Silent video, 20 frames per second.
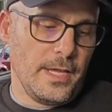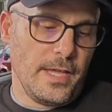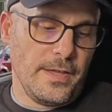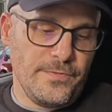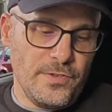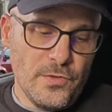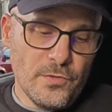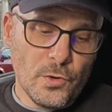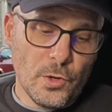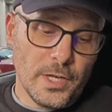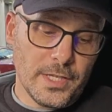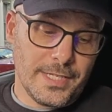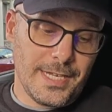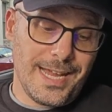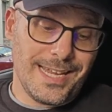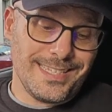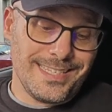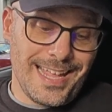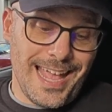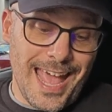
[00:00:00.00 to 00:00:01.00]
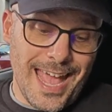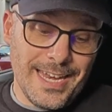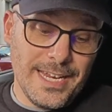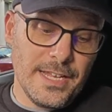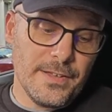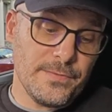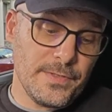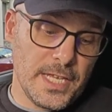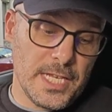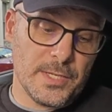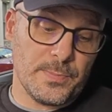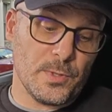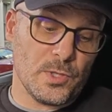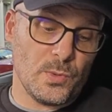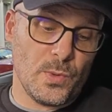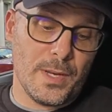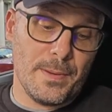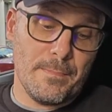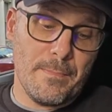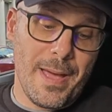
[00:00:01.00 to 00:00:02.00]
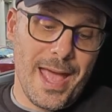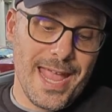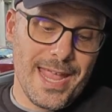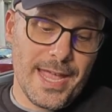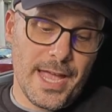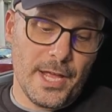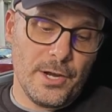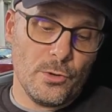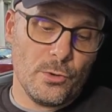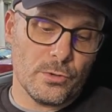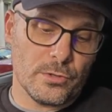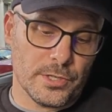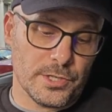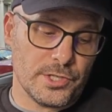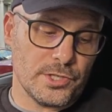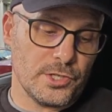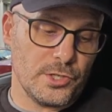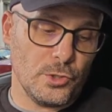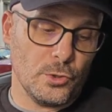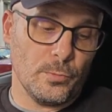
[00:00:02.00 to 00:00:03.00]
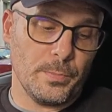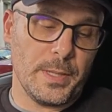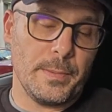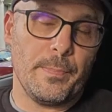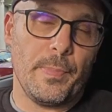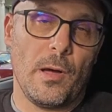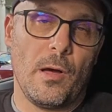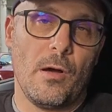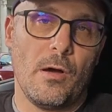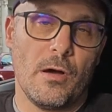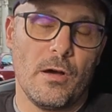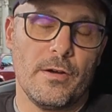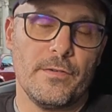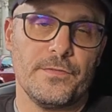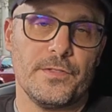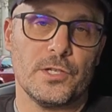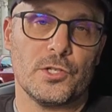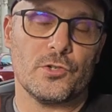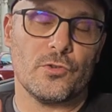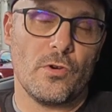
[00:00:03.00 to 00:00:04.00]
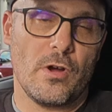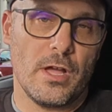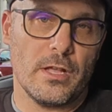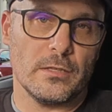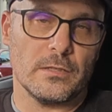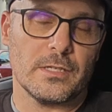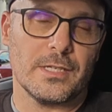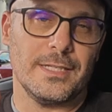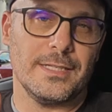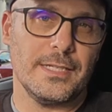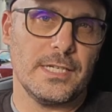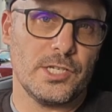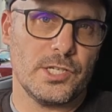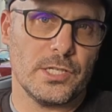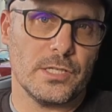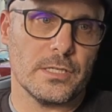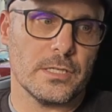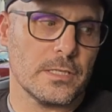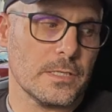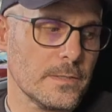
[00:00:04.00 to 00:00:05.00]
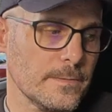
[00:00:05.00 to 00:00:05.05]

If you've got a test at any of these between May and August, you'll be part of the trial conditions.